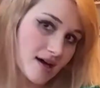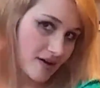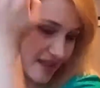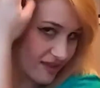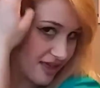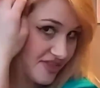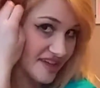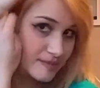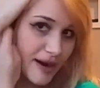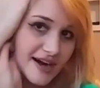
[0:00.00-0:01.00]
Okay,
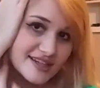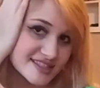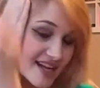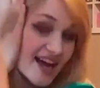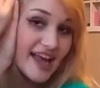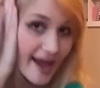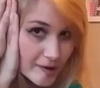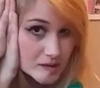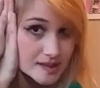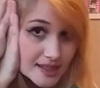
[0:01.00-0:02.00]
this part does not
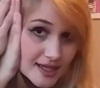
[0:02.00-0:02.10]
count.